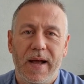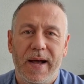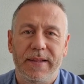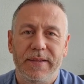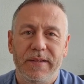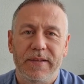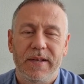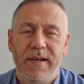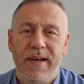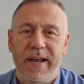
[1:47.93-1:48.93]
and
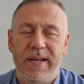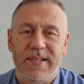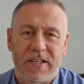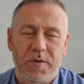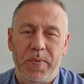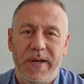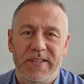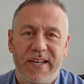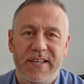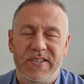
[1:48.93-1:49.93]

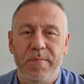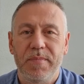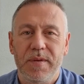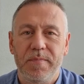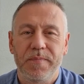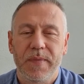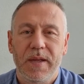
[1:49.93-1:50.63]
exacerbates any symptom